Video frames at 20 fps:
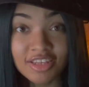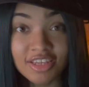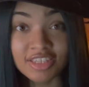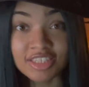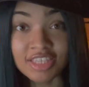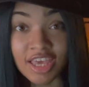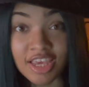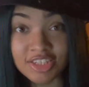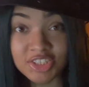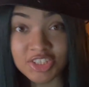is
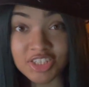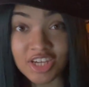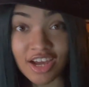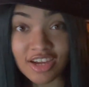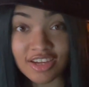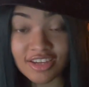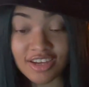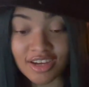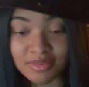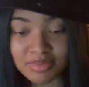
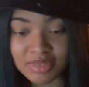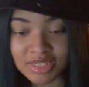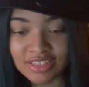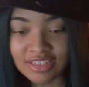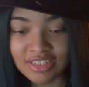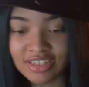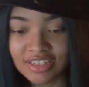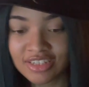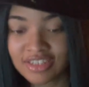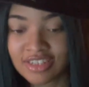Hitchcock coming?
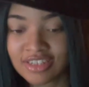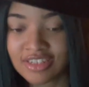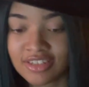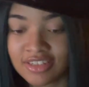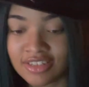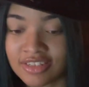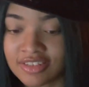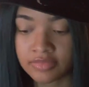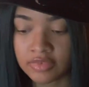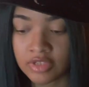
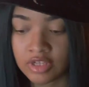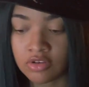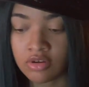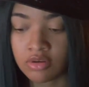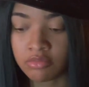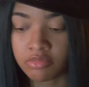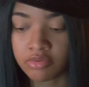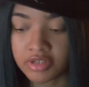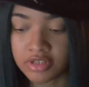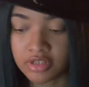They're
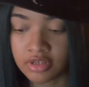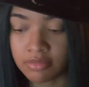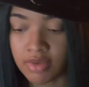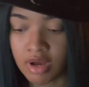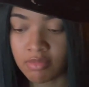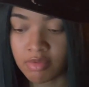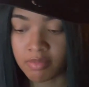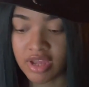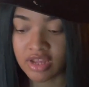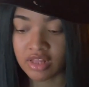gonna bring the
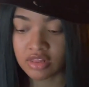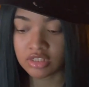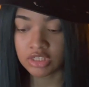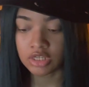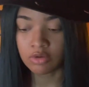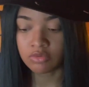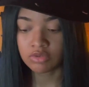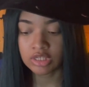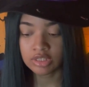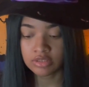Mama
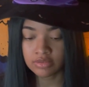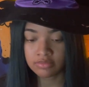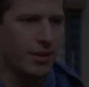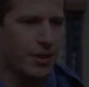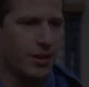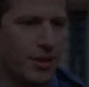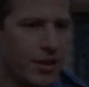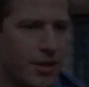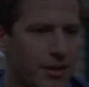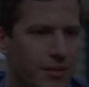Magliona.
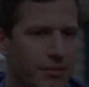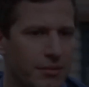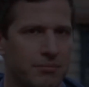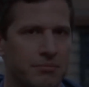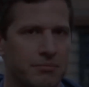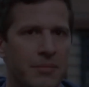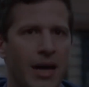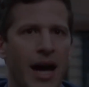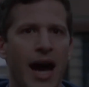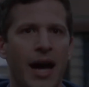
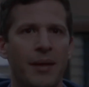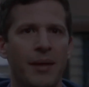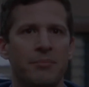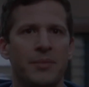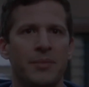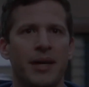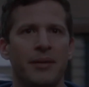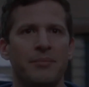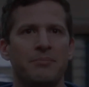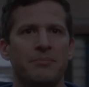Mama